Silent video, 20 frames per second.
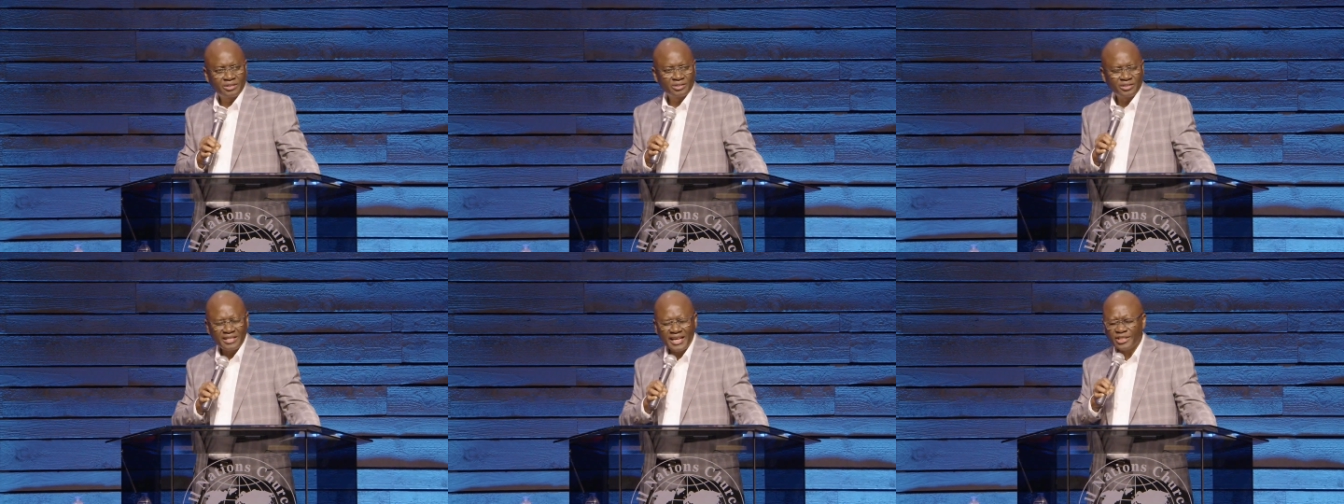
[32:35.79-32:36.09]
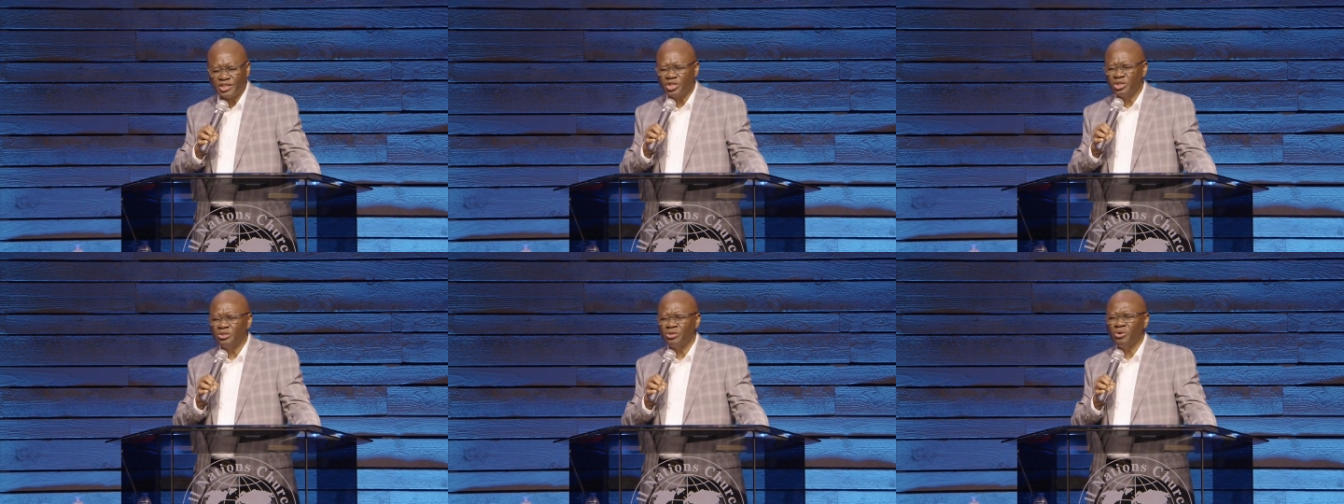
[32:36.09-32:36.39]
to
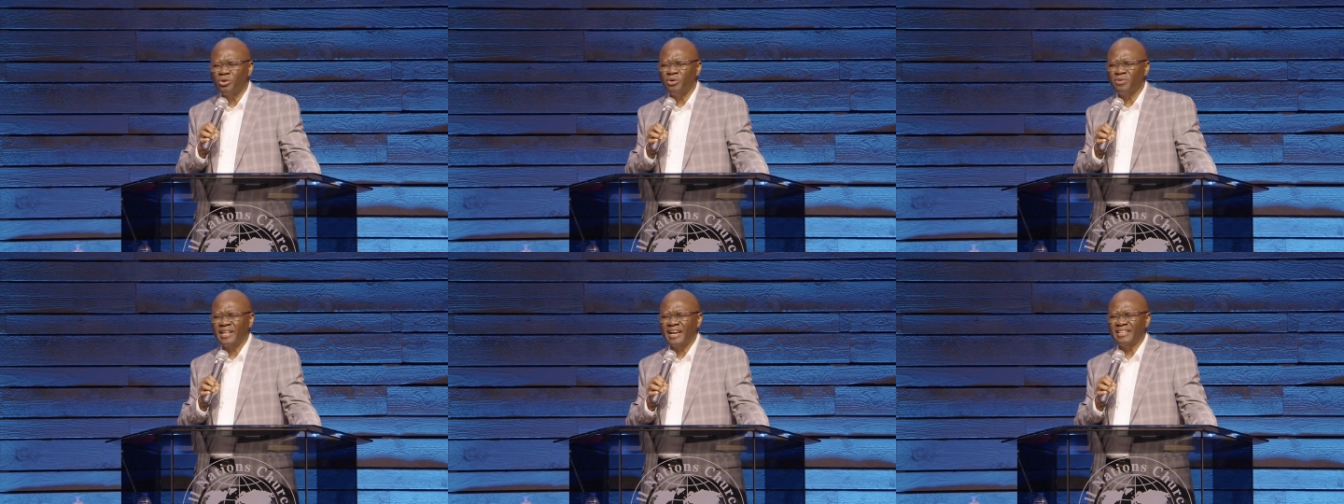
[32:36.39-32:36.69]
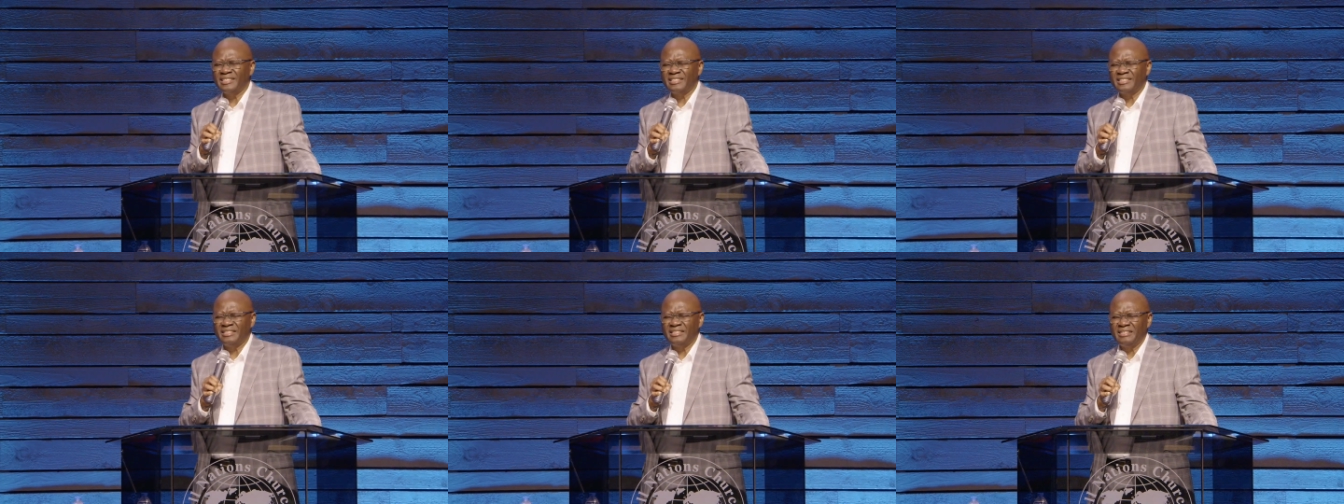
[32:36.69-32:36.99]
let you know
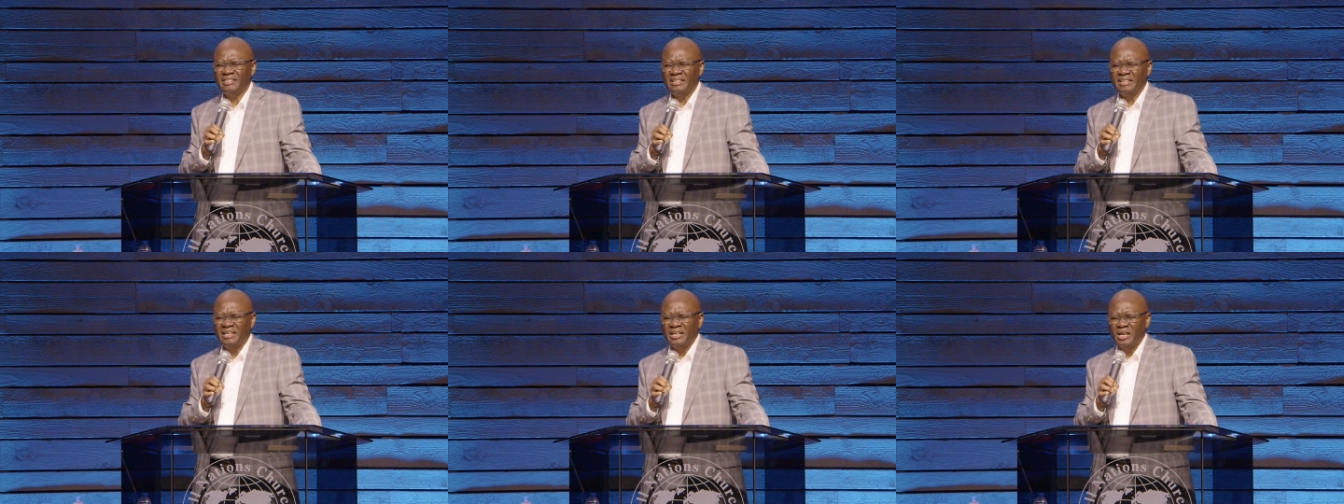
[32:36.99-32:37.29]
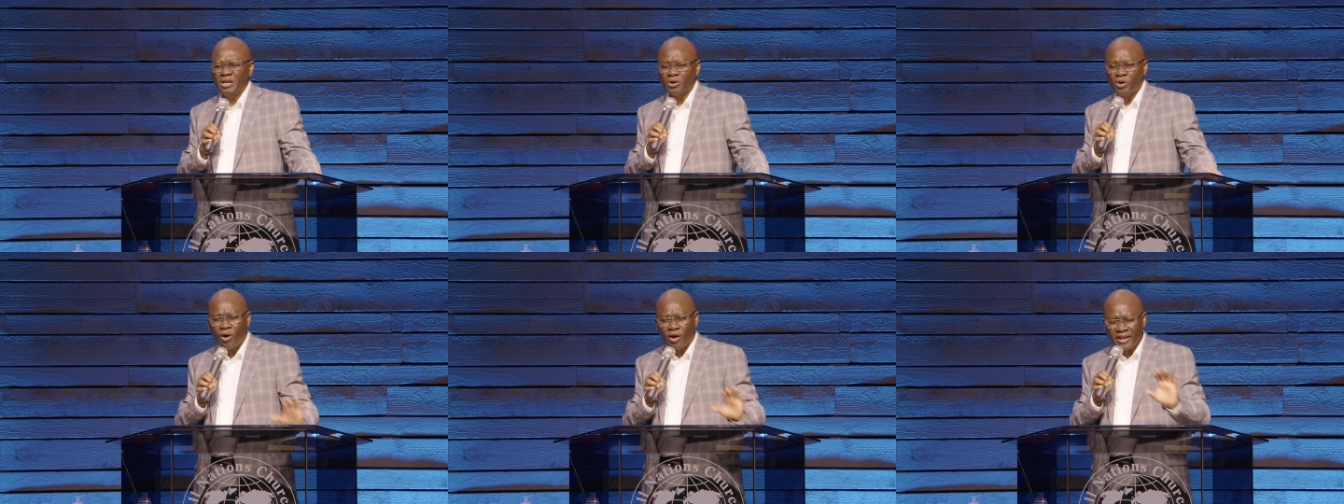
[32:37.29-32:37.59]
that
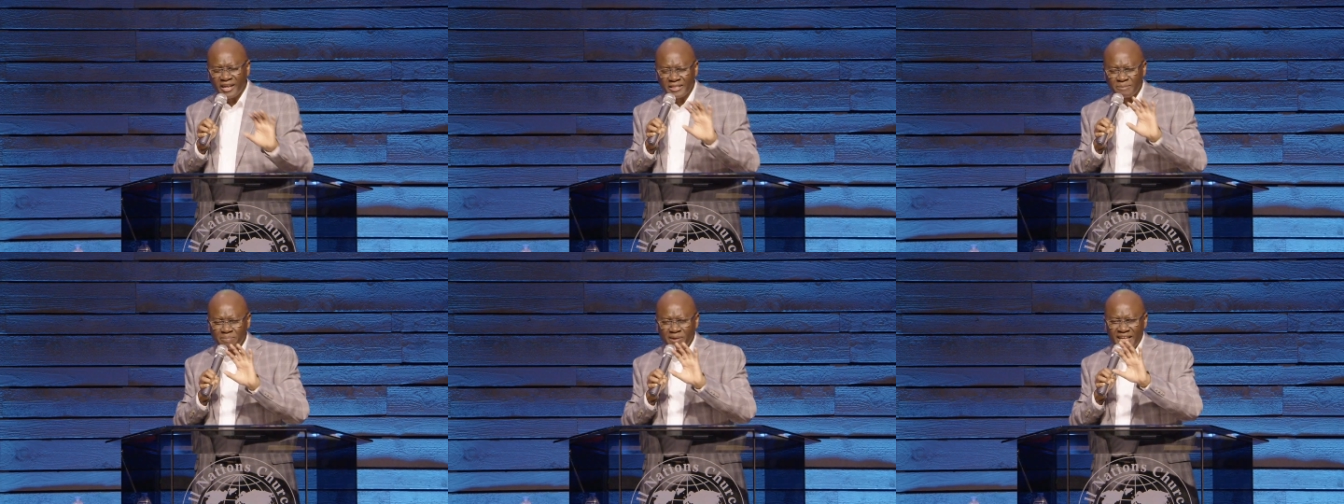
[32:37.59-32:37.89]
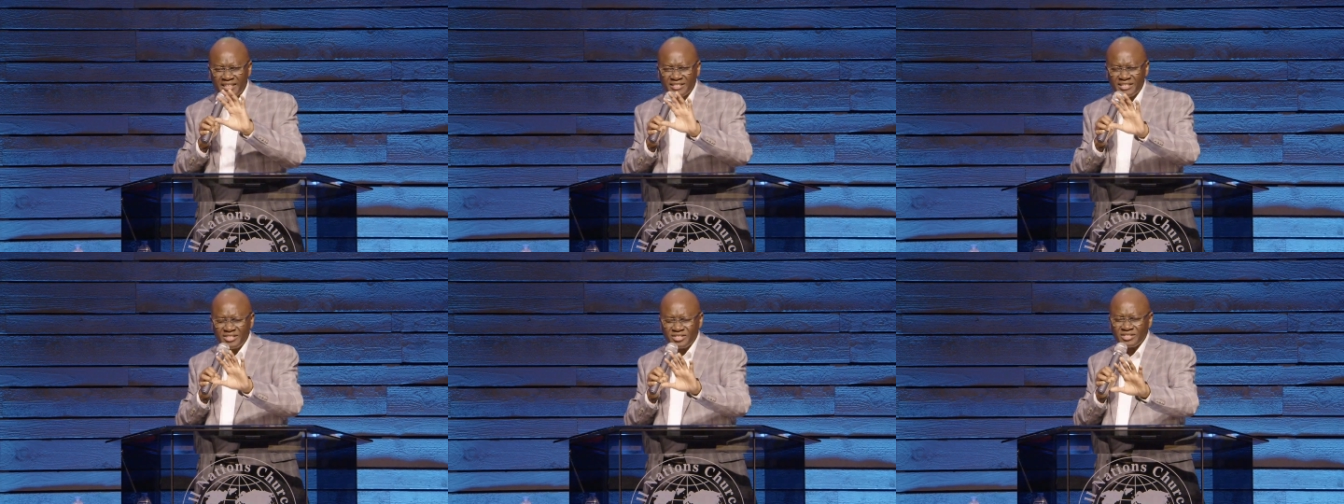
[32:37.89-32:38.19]
God has
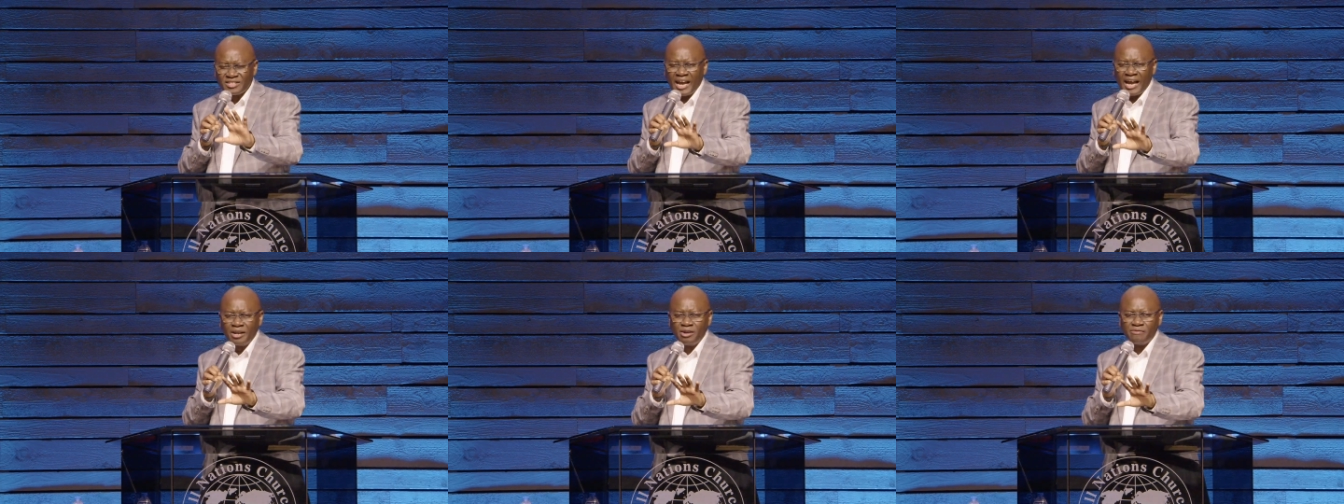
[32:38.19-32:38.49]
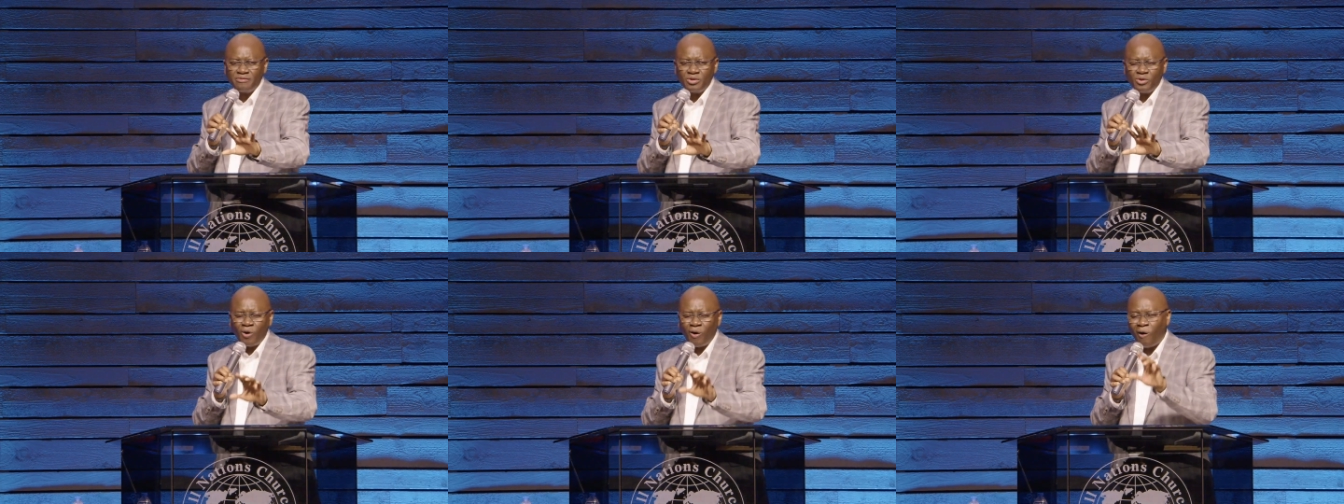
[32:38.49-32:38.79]
placed inside
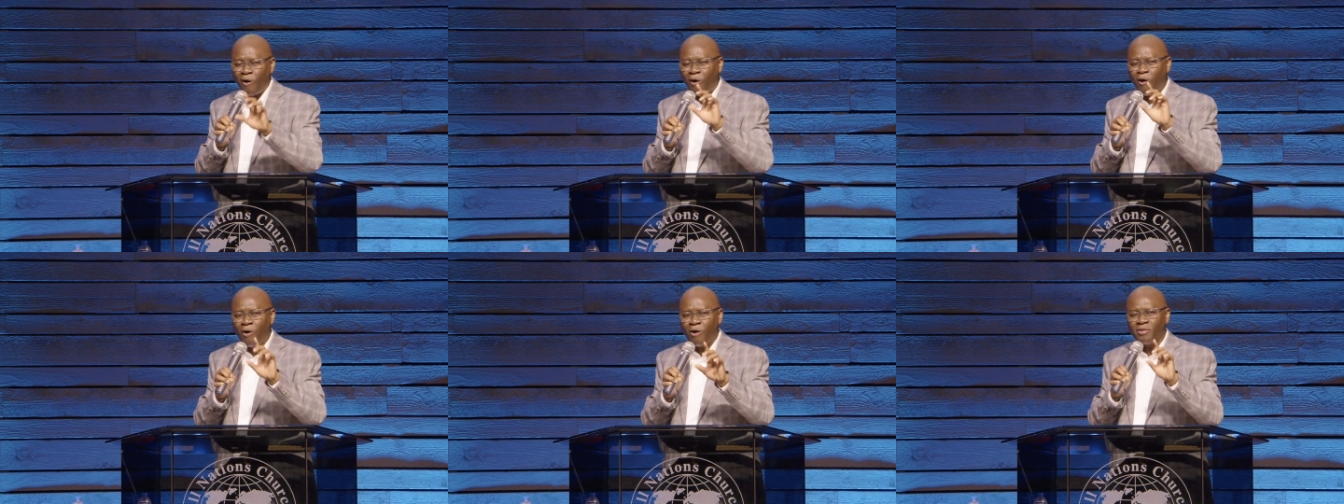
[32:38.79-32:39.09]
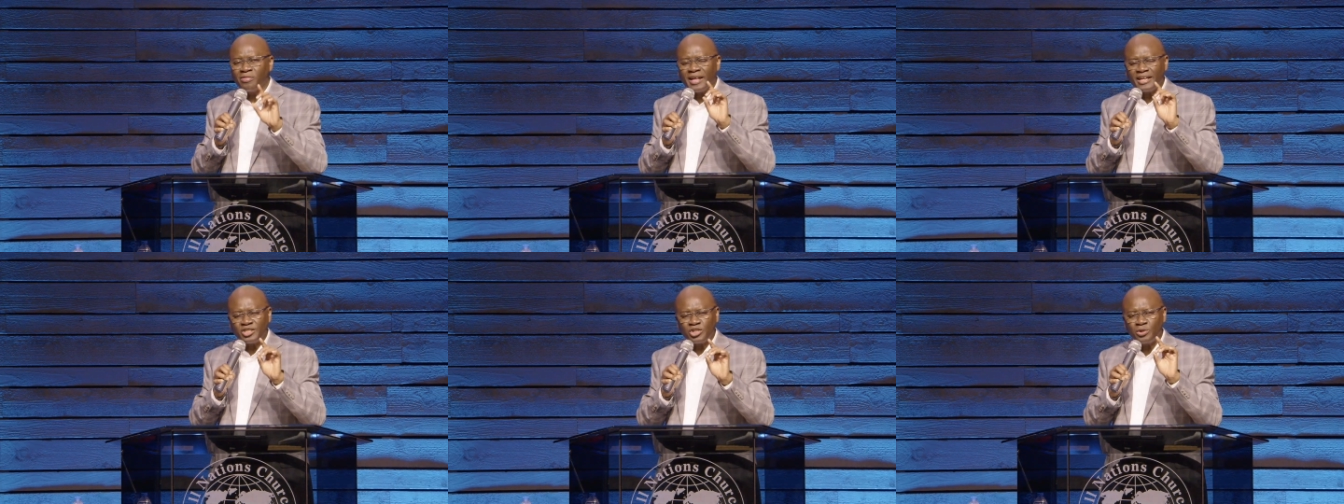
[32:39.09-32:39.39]
of you
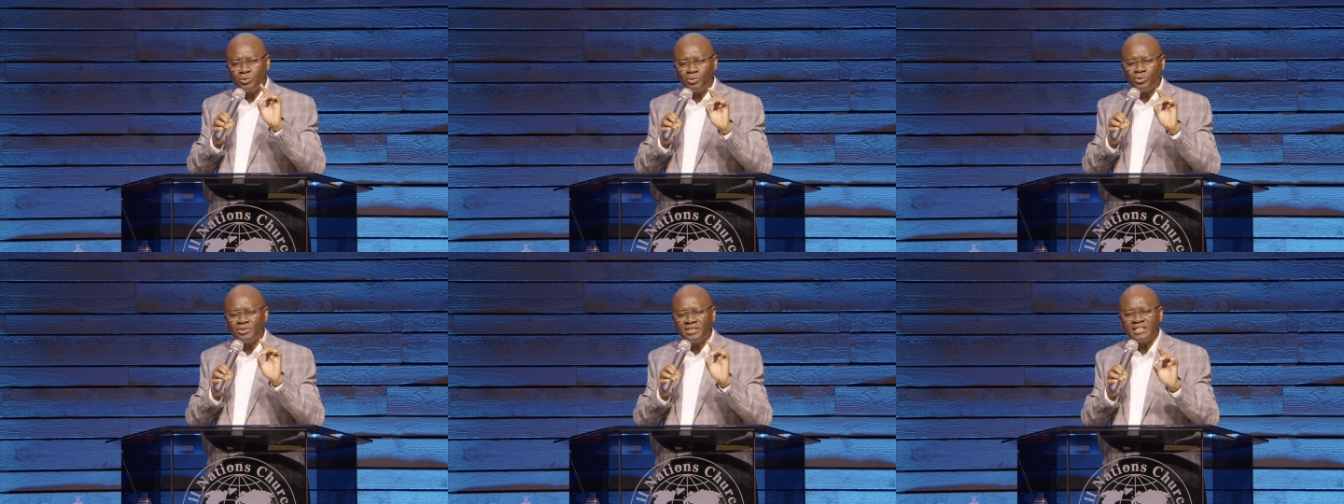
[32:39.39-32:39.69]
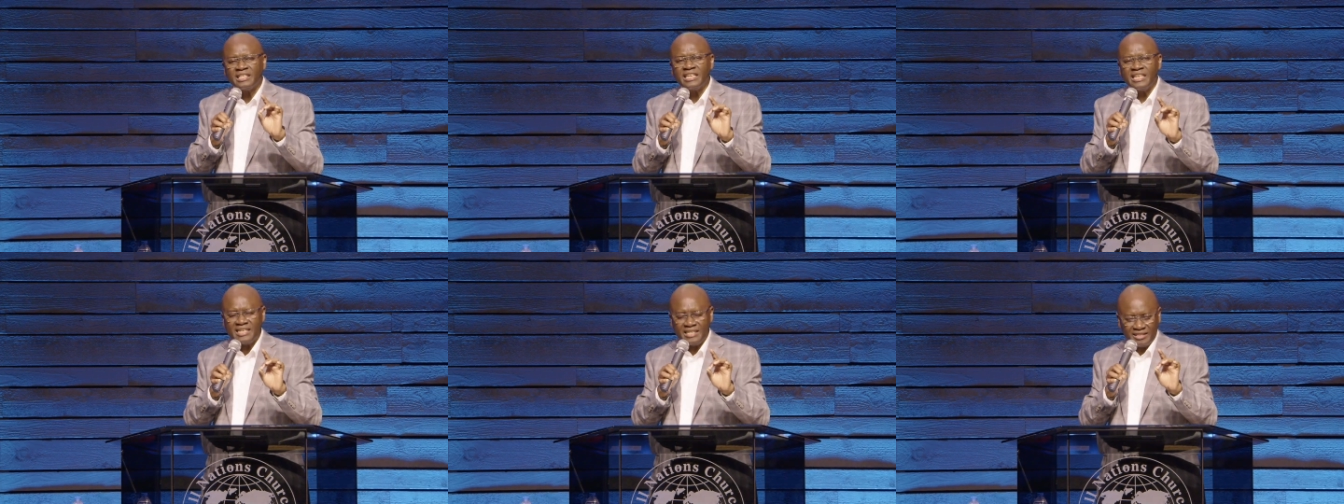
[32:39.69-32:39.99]
all that you will
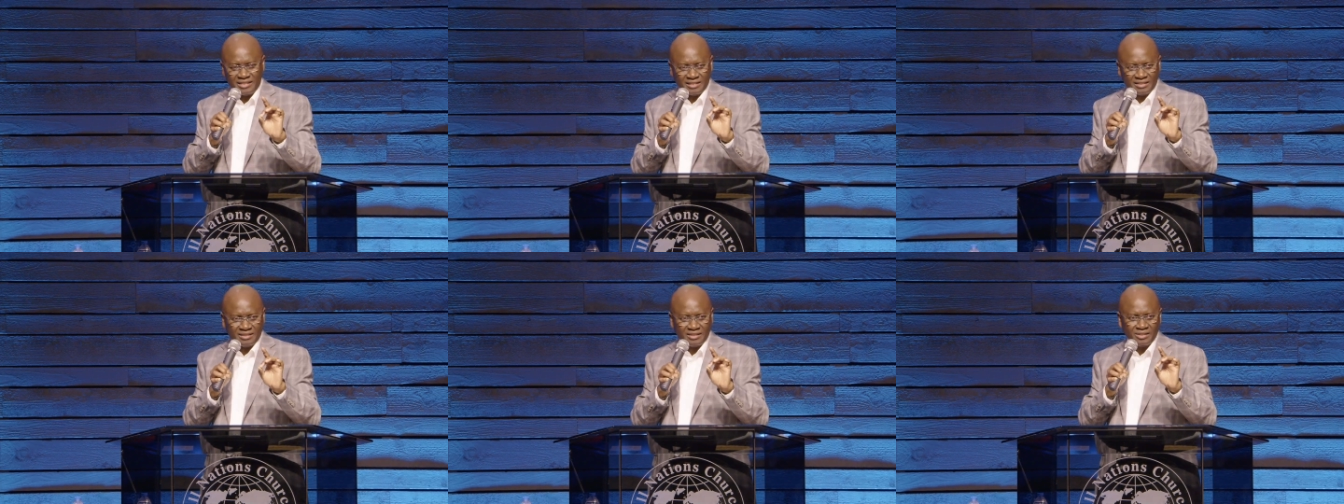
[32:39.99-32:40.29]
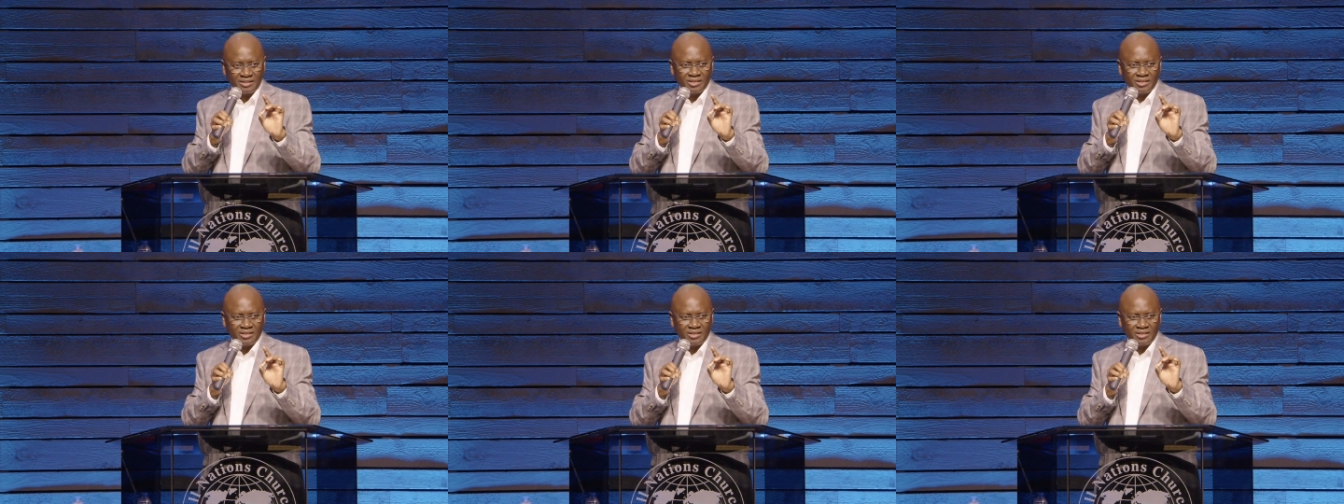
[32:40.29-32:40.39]
need